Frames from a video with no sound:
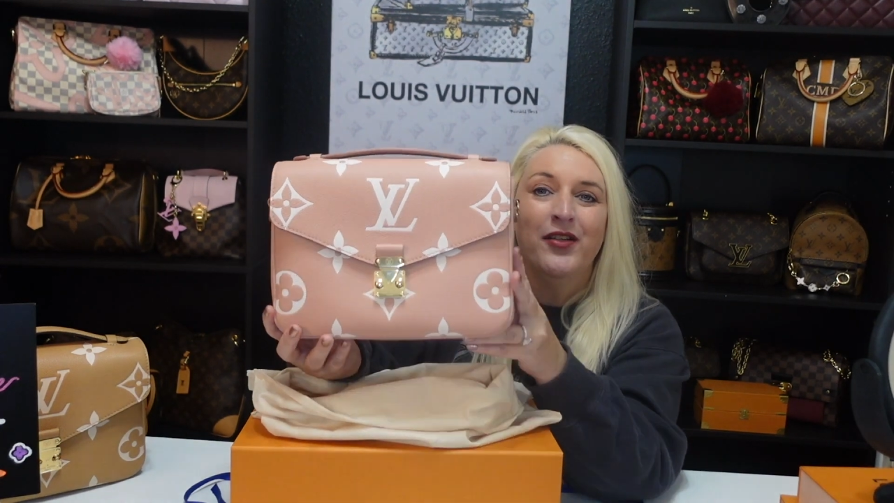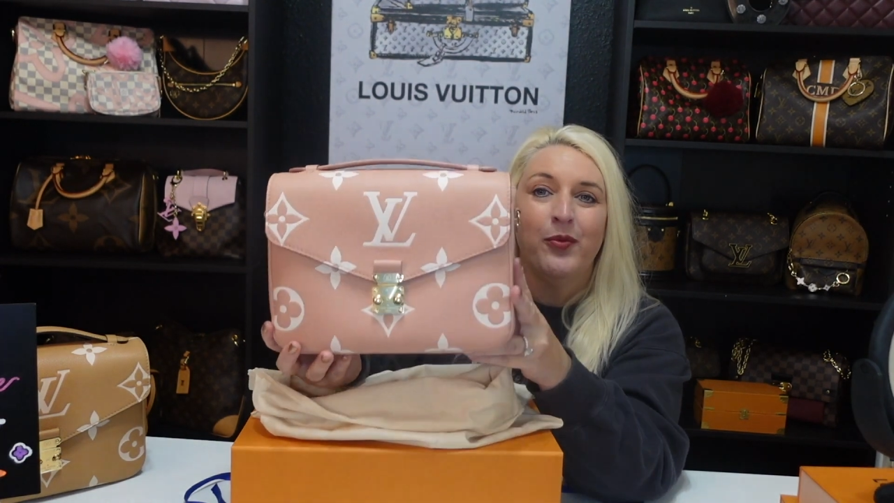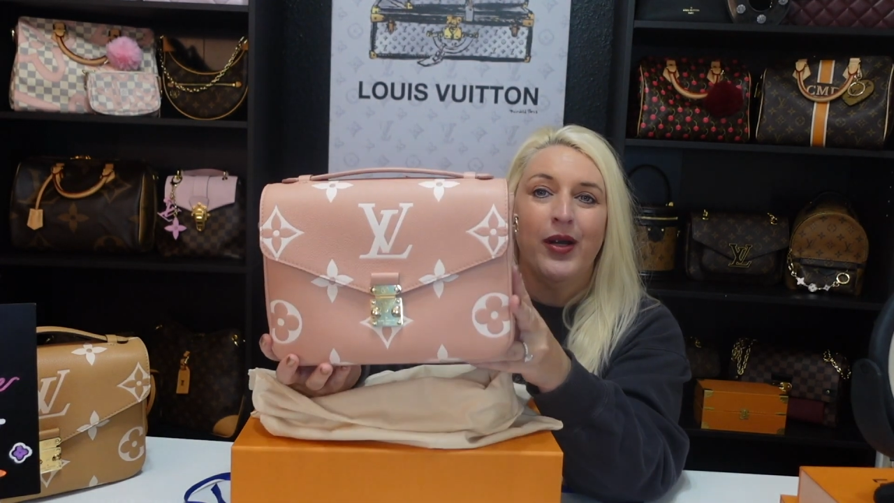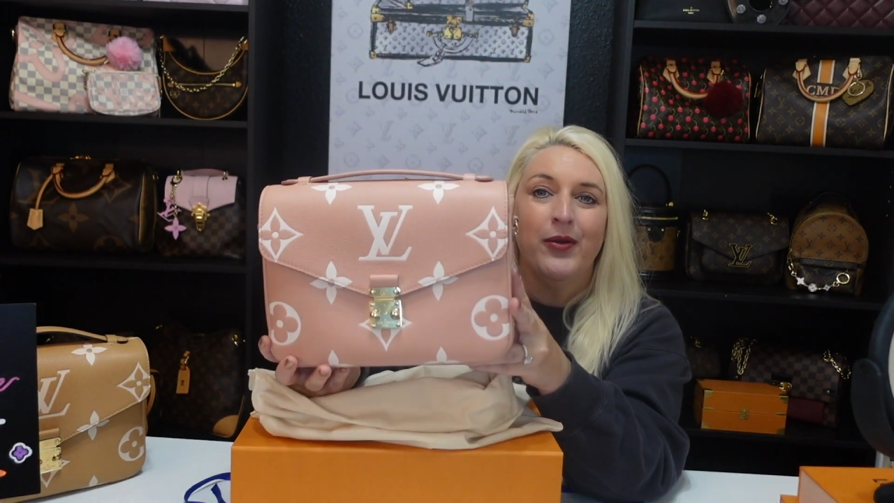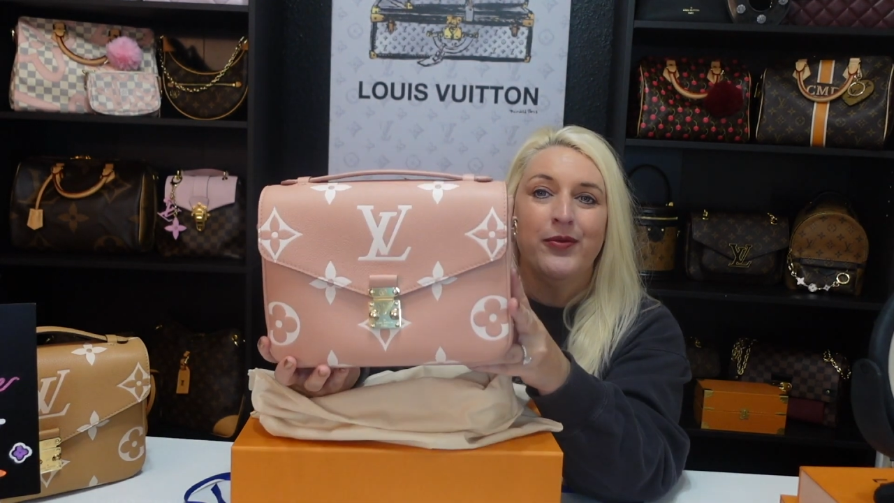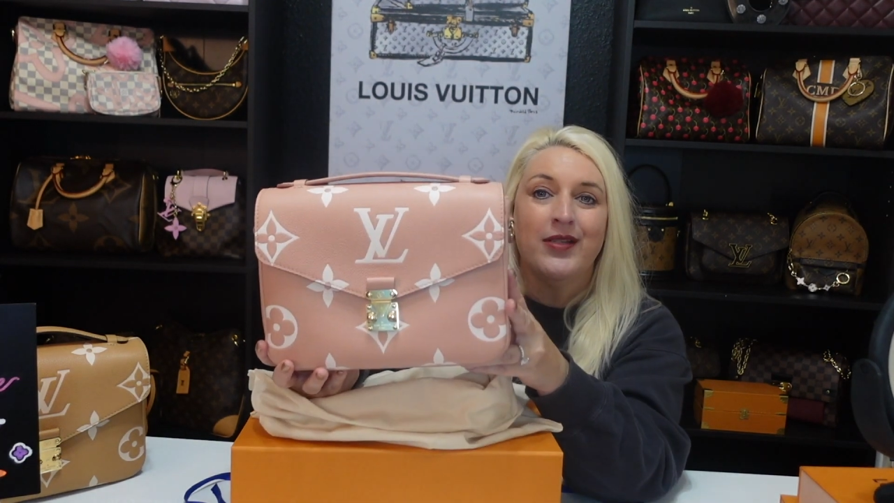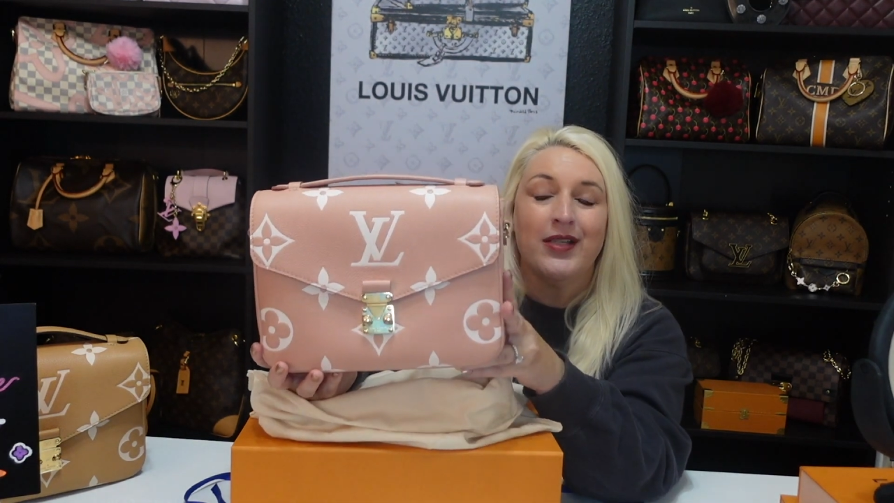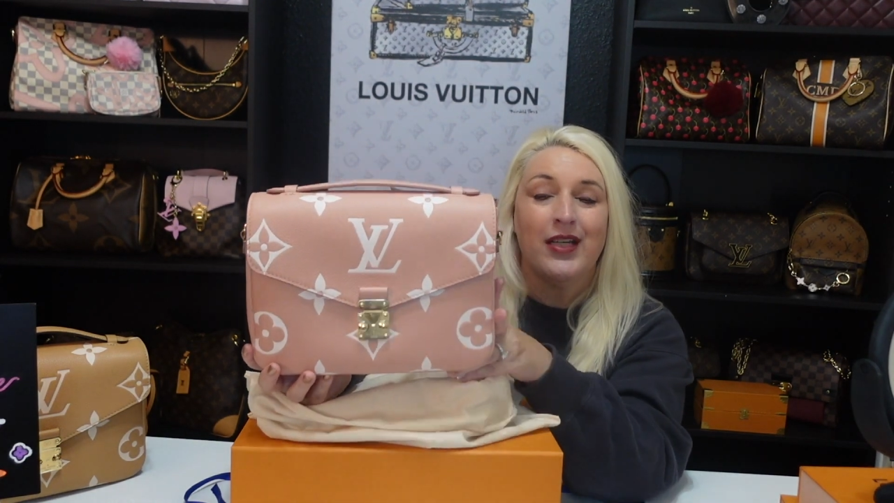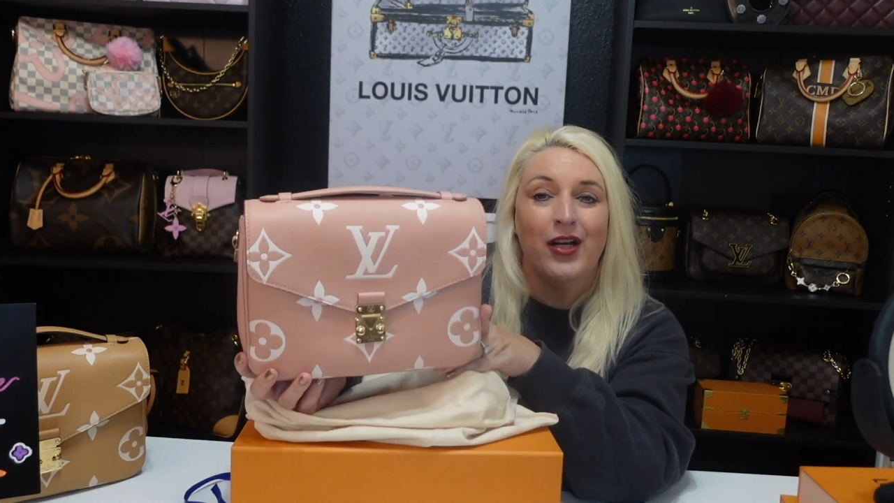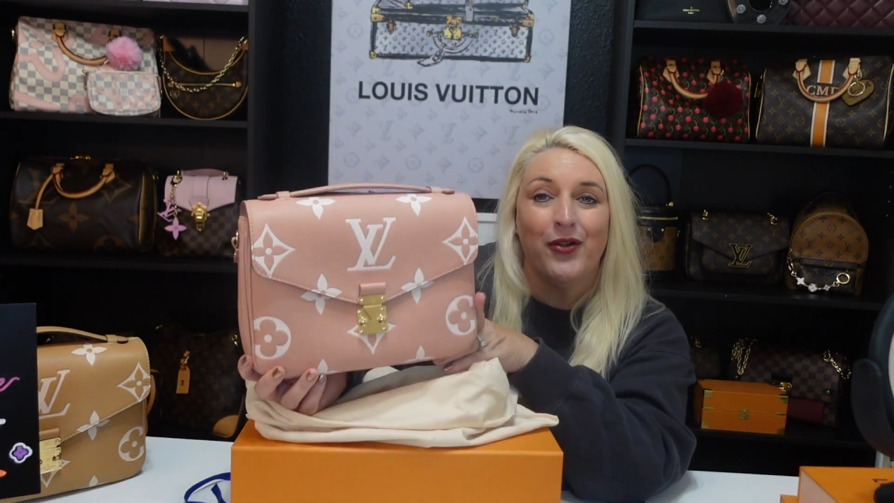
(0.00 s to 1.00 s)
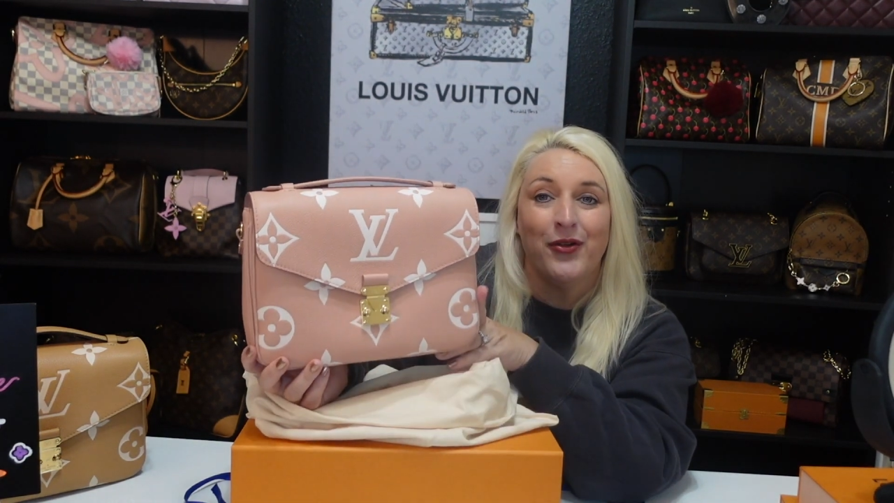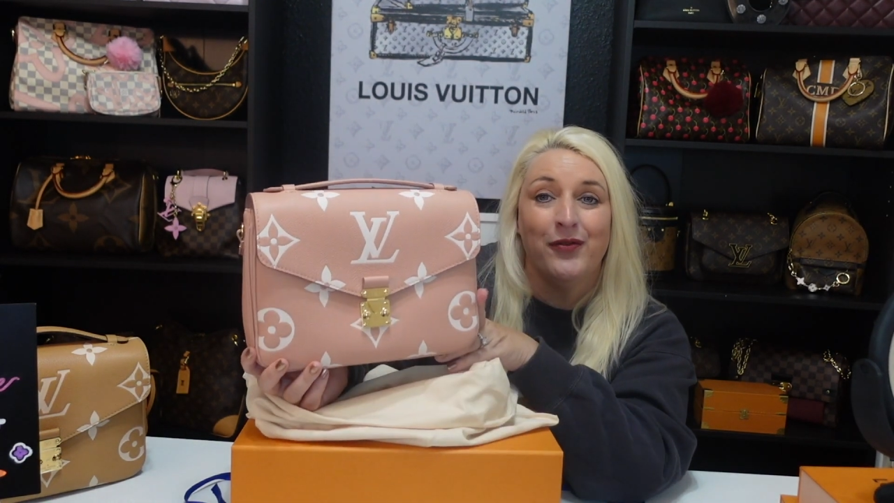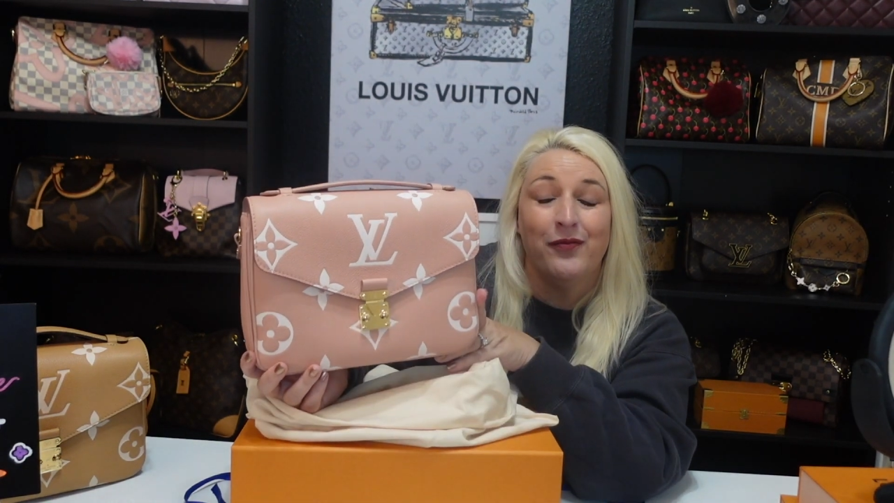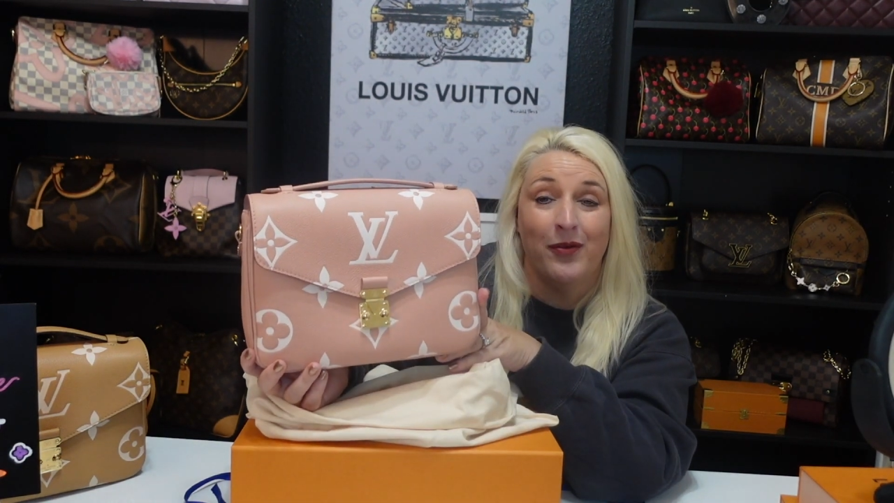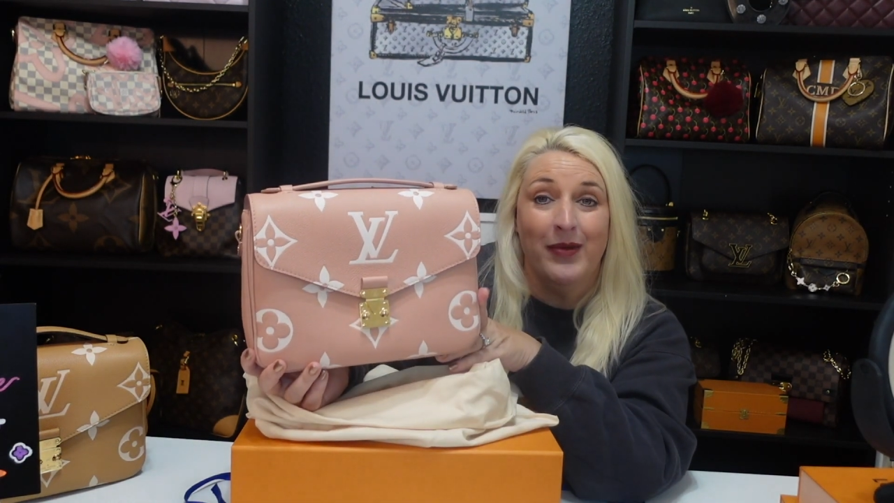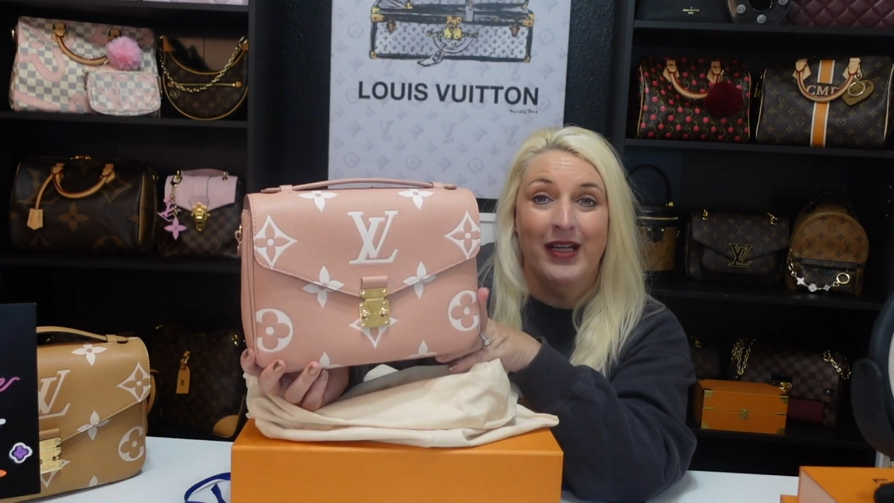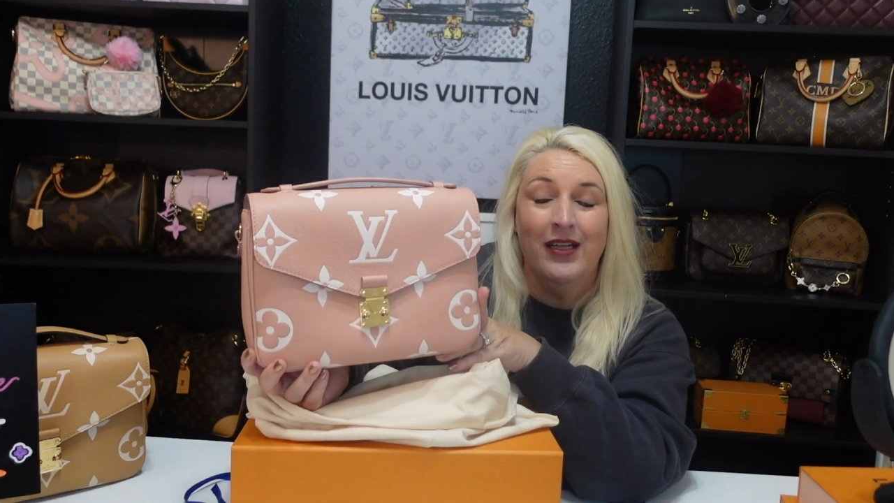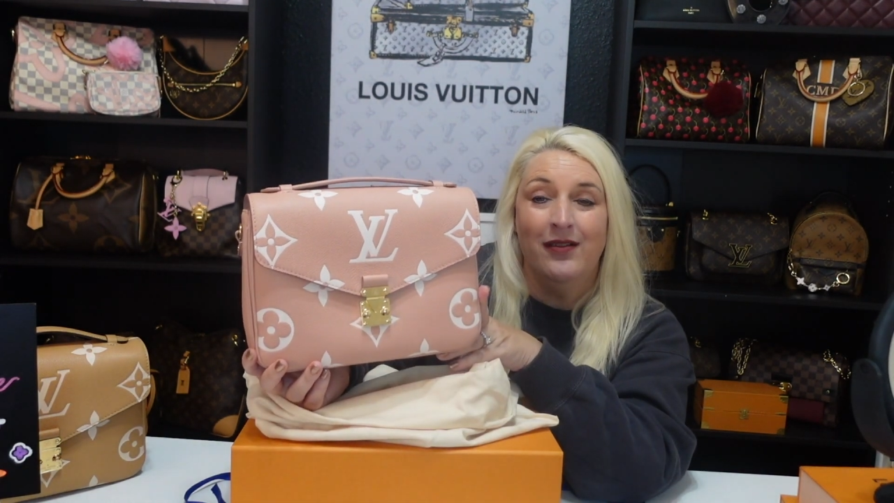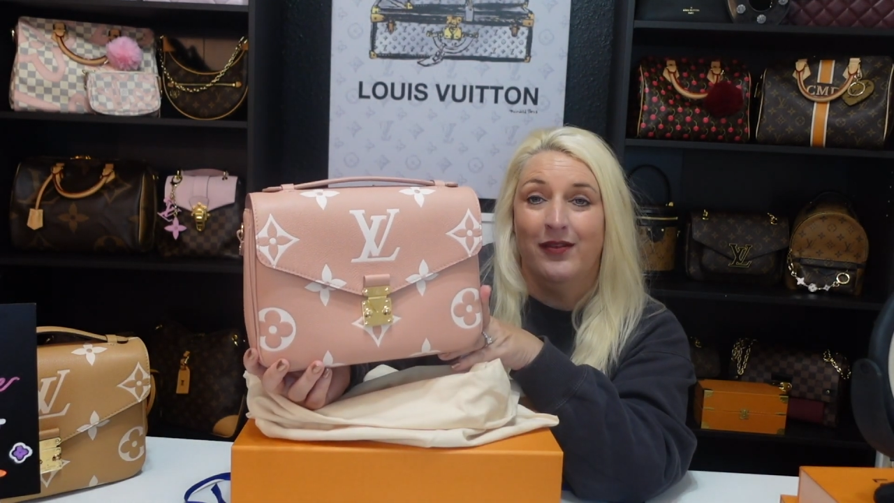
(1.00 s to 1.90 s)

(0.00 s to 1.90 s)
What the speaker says: the rose colored for me,